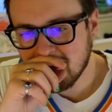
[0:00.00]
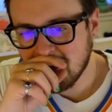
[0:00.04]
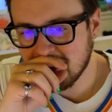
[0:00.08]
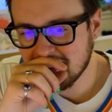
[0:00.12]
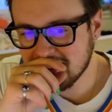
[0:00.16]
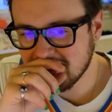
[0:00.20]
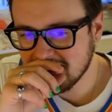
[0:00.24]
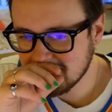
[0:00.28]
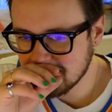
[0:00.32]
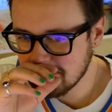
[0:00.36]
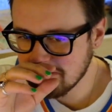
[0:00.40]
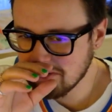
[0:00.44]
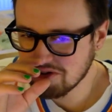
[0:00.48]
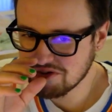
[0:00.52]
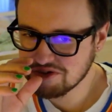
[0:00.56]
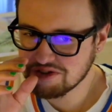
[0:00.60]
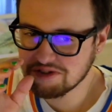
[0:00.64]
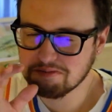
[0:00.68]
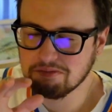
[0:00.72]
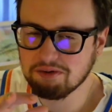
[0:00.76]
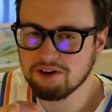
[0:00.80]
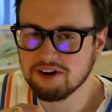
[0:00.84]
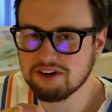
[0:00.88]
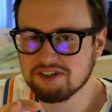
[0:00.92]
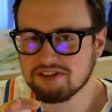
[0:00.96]
I think the
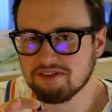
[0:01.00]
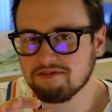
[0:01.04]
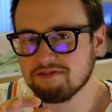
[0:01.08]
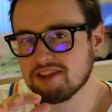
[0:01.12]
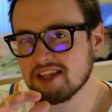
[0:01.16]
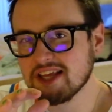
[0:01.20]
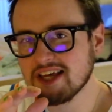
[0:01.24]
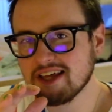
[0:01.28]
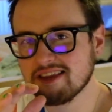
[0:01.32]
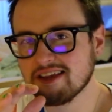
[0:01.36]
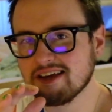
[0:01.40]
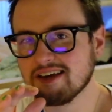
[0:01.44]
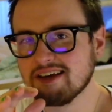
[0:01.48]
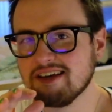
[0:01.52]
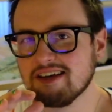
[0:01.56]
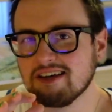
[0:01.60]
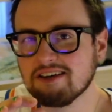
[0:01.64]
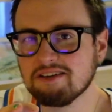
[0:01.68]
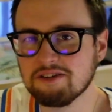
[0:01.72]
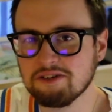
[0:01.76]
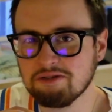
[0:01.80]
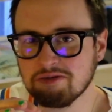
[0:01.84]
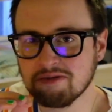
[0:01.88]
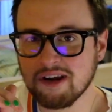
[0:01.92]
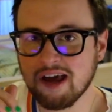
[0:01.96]
most impressive thing that he
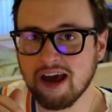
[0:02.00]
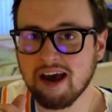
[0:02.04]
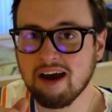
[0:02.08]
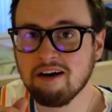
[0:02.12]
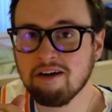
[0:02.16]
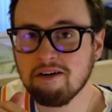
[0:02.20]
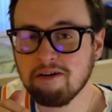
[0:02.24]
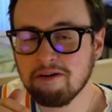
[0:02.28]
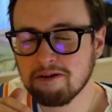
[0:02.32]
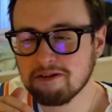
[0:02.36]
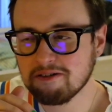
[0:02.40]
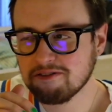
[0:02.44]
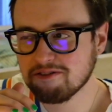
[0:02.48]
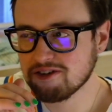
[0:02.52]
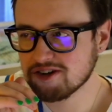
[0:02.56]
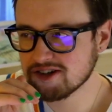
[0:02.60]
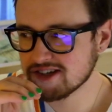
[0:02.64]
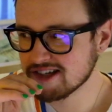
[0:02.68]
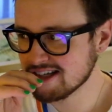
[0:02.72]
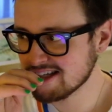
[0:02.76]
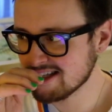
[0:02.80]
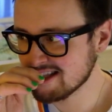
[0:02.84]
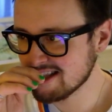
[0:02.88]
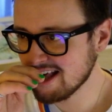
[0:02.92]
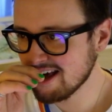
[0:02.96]
can do now
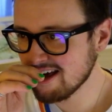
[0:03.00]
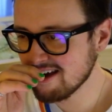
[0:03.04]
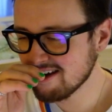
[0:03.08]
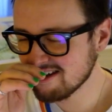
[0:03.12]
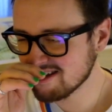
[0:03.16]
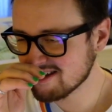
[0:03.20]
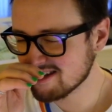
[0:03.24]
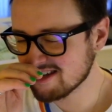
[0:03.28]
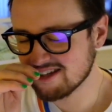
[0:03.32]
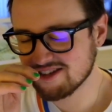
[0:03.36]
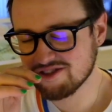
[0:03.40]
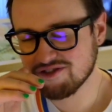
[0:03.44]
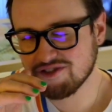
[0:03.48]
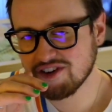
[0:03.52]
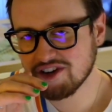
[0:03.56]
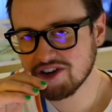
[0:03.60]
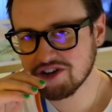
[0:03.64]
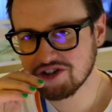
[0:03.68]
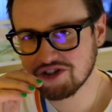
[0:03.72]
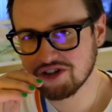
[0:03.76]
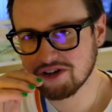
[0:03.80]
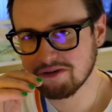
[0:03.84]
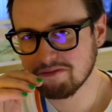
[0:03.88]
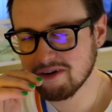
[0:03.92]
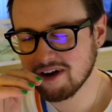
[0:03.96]
versus then is his
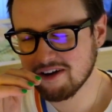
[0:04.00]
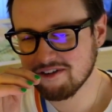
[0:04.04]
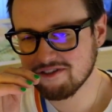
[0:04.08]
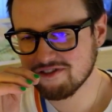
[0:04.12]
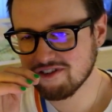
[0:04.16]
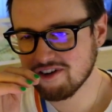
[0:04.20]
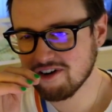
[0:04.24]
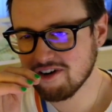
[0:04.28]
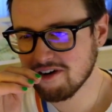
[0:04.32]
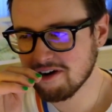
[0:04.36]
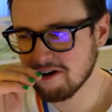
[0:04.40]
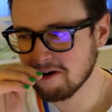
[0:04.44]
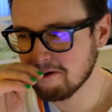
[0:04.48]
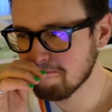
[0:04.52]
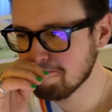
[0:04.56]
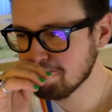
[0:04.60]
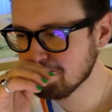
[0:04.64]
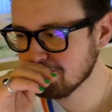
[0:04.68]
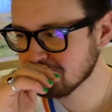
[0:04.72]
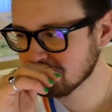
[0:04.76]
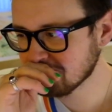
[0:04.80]
finishing by far.